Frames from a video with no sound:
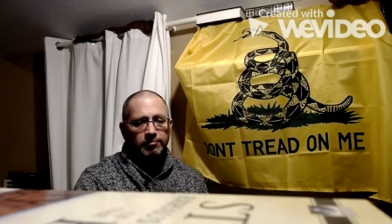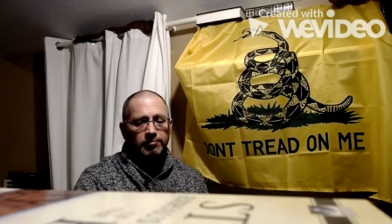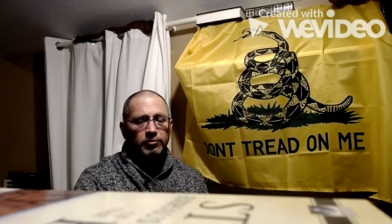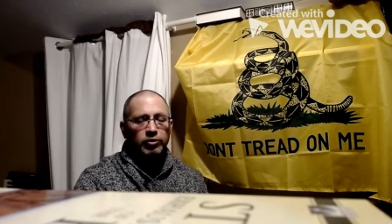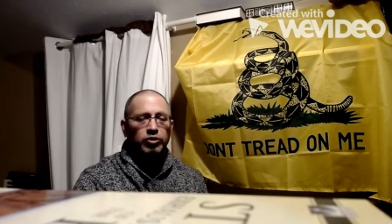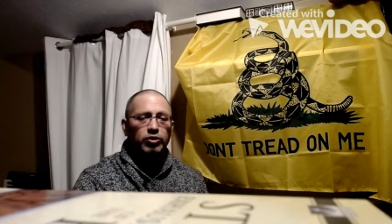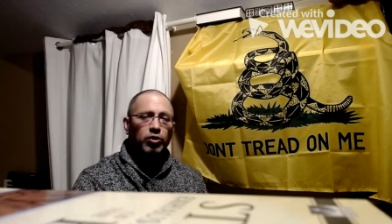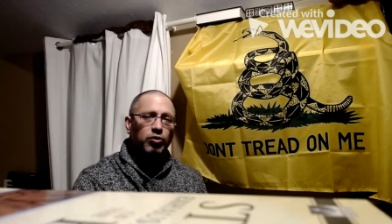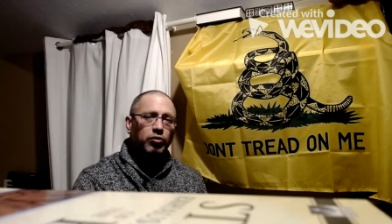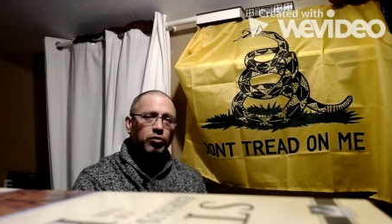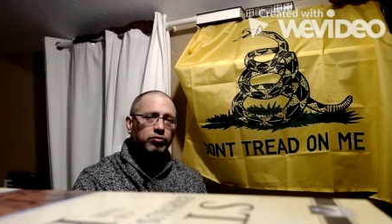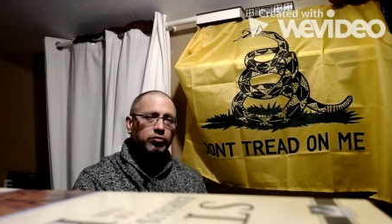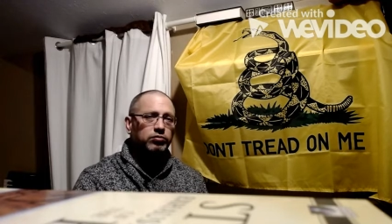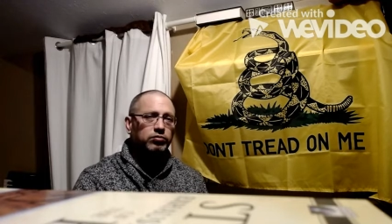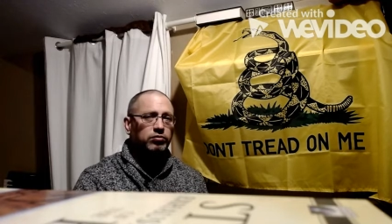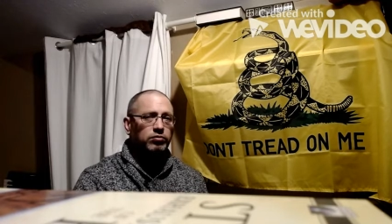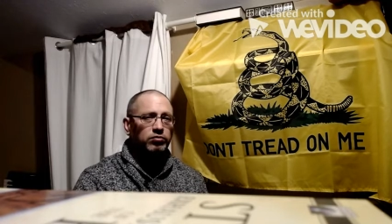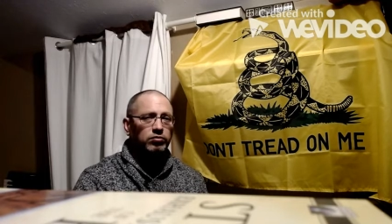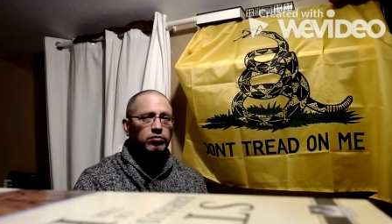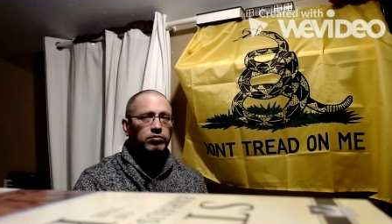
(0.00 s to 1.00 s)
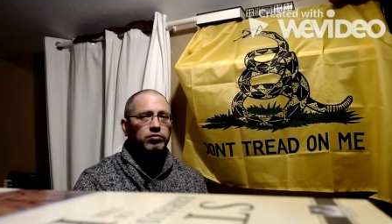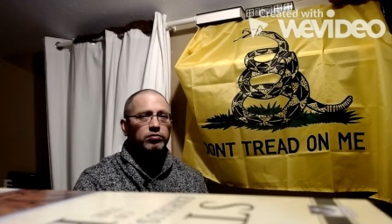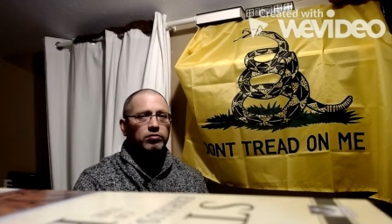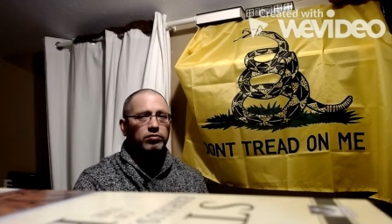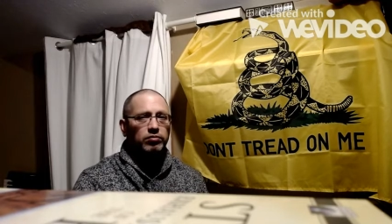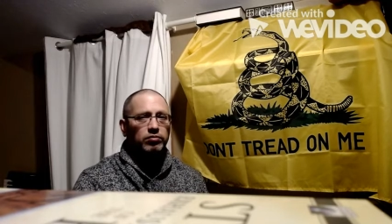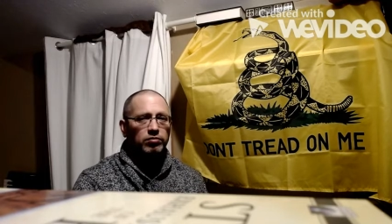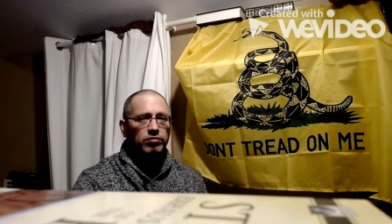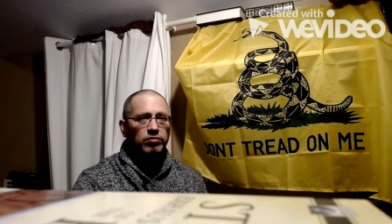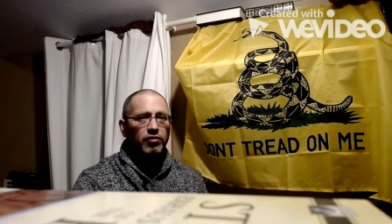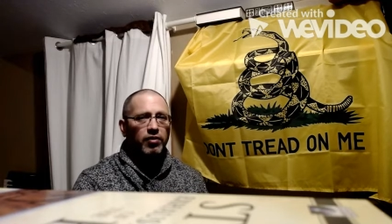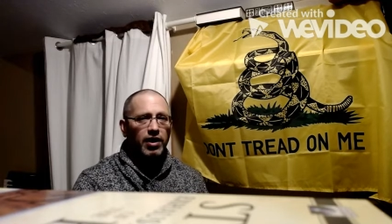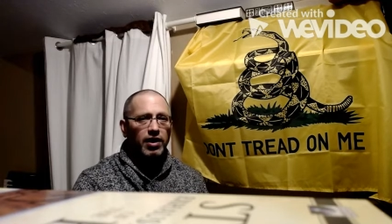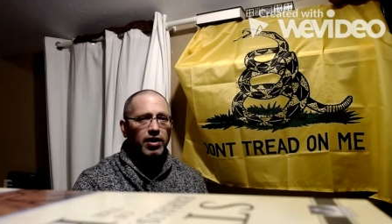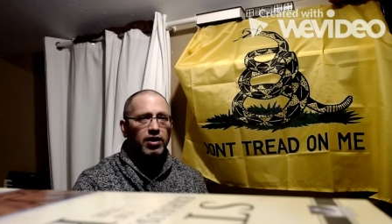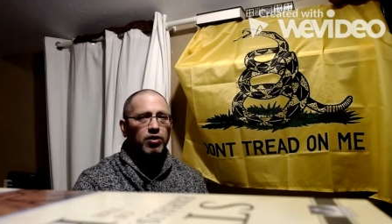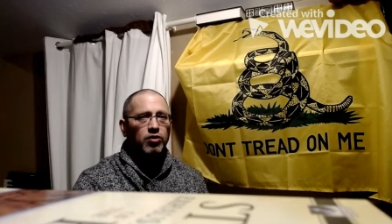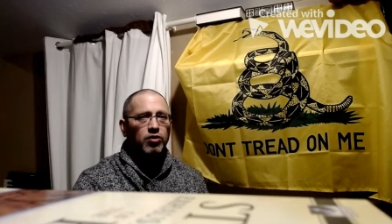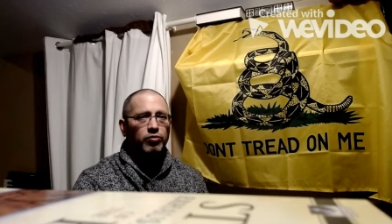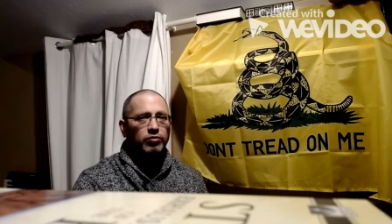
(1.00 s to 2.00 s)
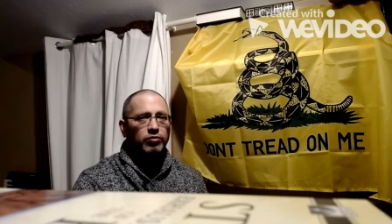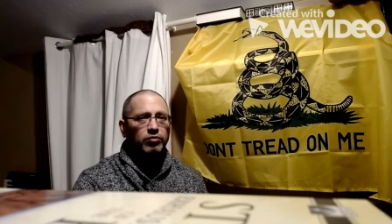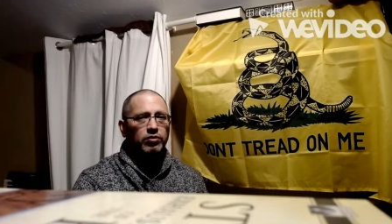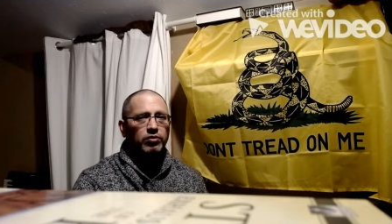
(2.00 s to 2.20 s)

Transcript: So, thank you.